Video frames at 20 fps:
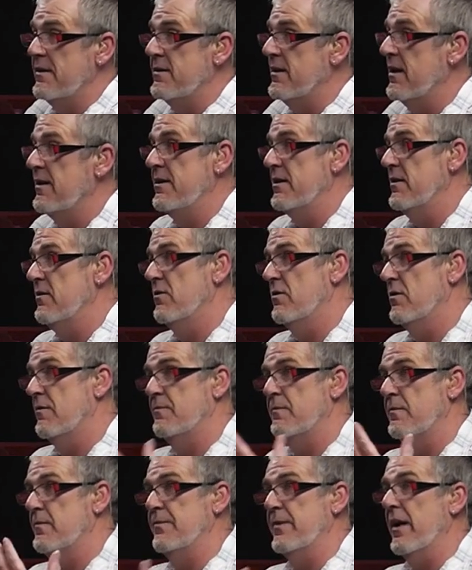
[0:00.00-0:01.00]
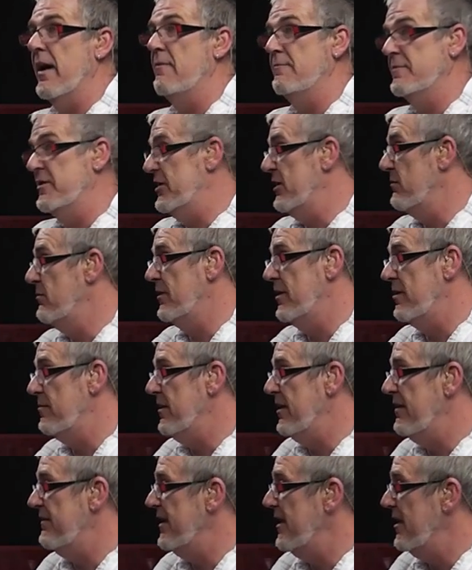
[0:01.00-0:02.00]
and you know, I'm sure they'll
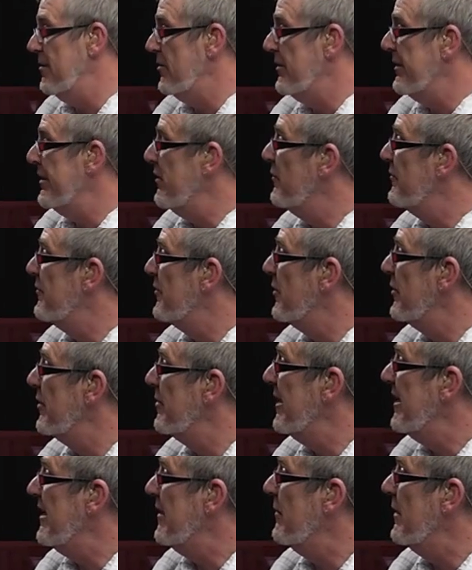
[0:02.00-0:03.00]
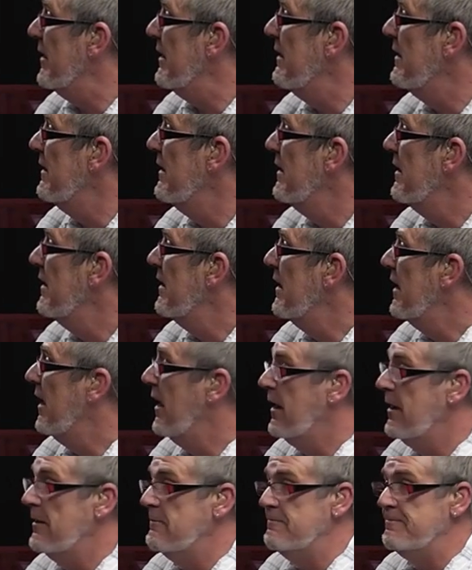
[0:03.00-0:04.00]
be available on our forum anyway.
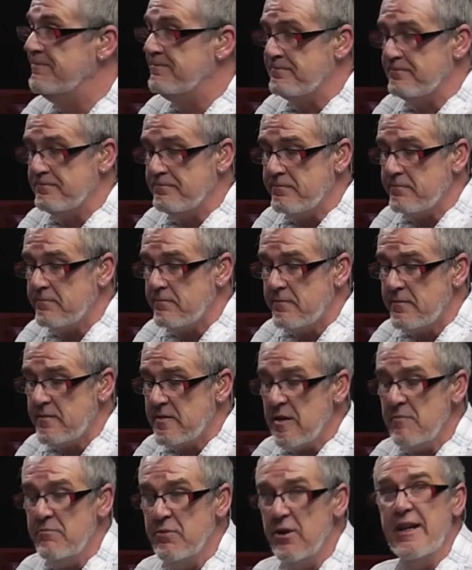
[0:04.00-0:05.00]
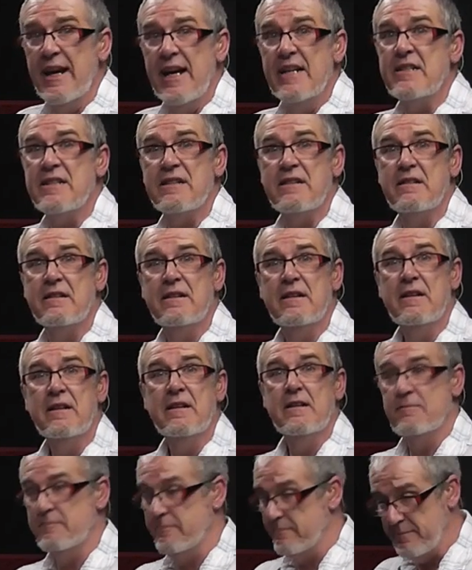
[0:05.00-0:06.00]
Um, but yes,
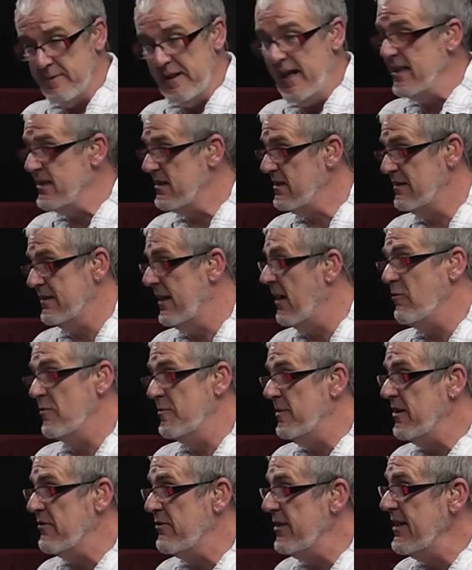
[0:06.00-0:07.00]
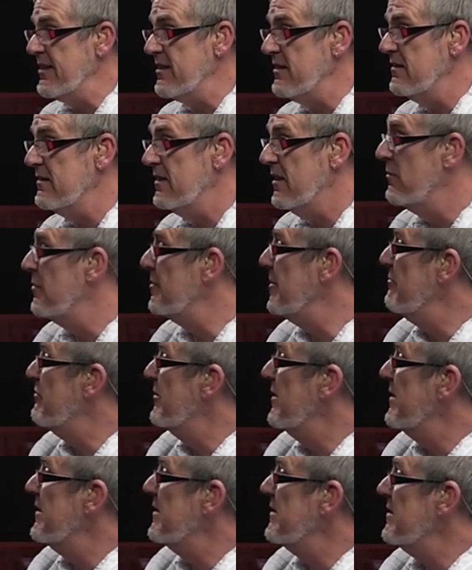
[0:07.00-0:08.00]
yes, that would be great. It would be
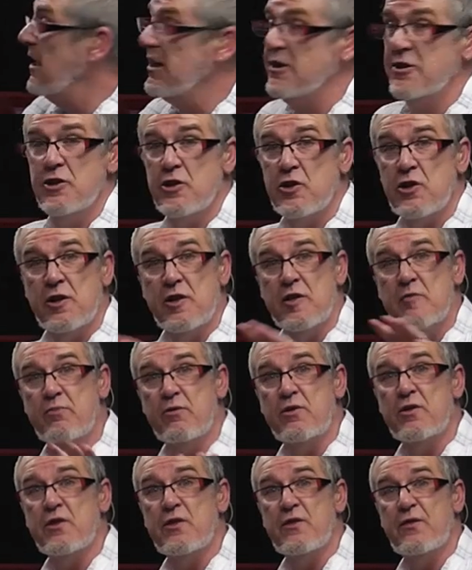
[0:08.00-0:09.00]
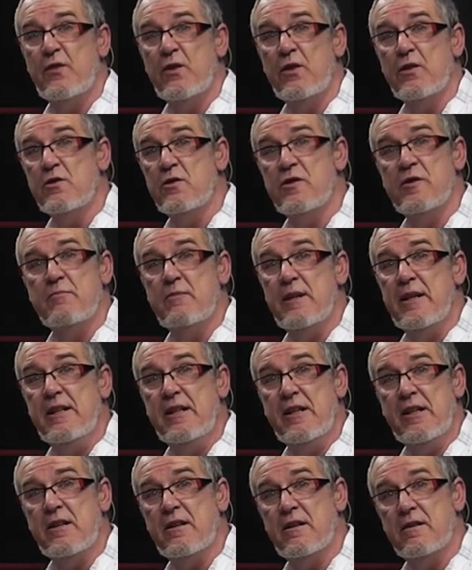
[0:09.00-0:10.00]
brilliant. And just because the bus is full doesn't mean
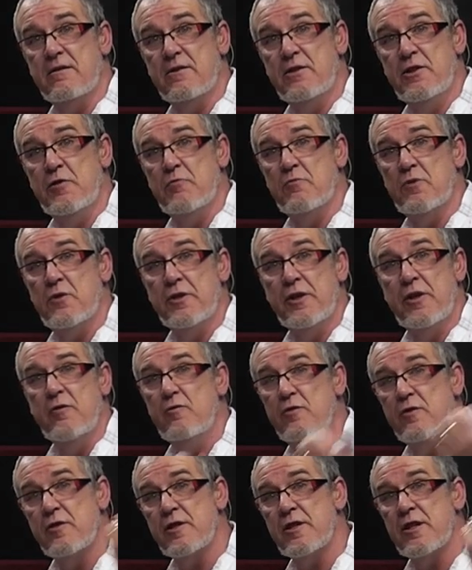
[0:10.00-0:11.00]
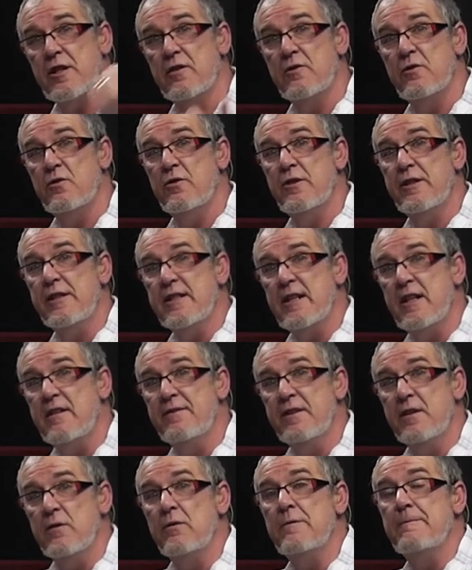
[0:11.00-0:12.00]
you can't jump on Eurostar and go yourself,
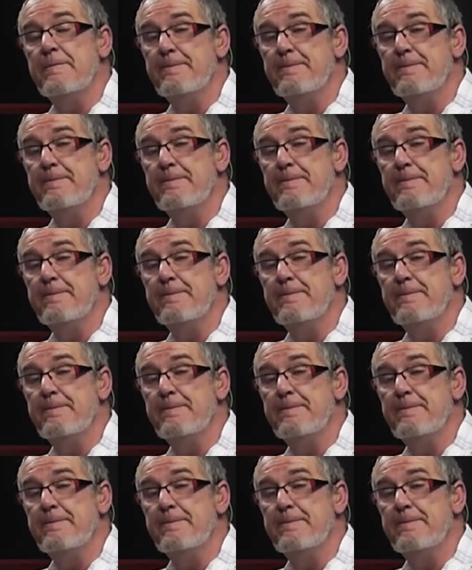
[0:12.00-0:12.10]
you know.